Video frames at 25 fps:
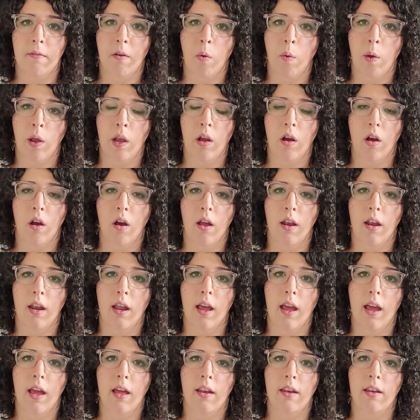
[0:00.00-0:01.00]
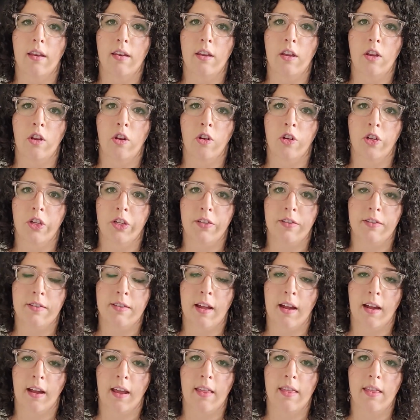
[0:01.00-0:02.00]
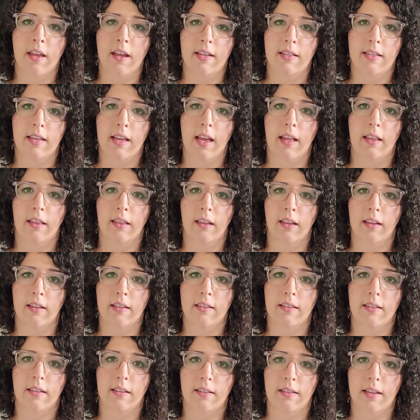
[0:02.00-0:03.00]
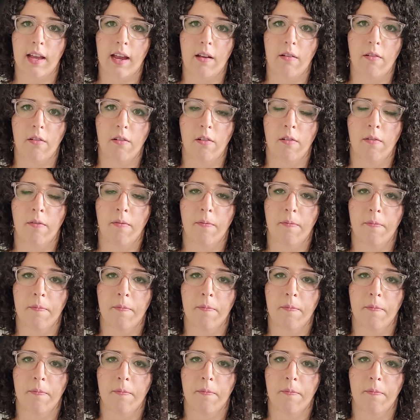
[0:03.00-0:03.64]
going on and you're just stuck in this endless cycle.